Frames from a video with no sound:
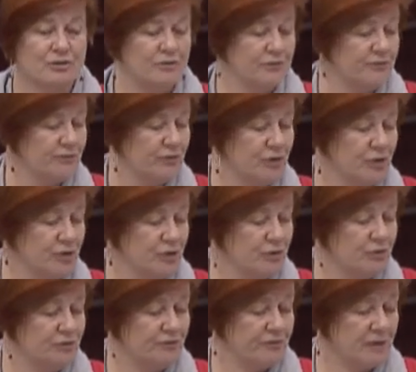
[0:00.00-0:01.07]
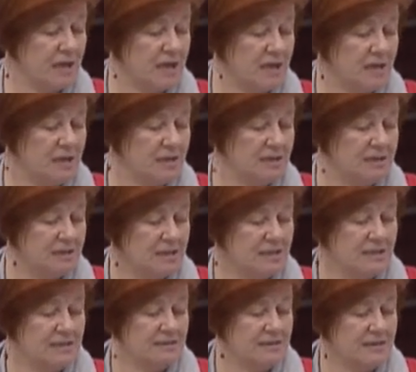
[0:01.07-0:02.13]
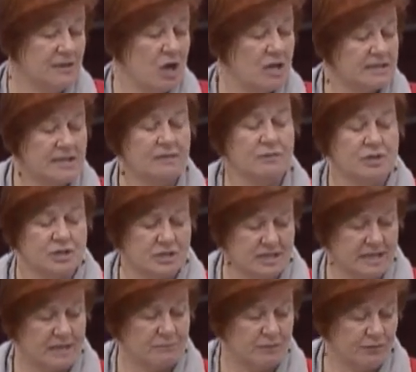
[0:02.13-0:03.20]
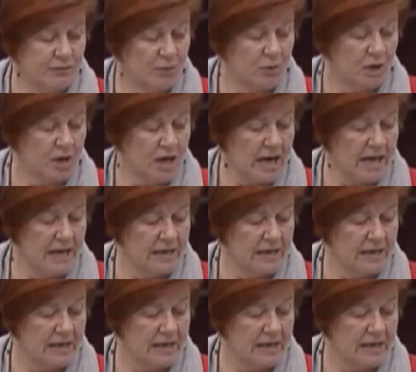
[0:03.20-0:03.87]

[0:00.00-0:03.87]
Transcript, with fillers: you've not done what you said before,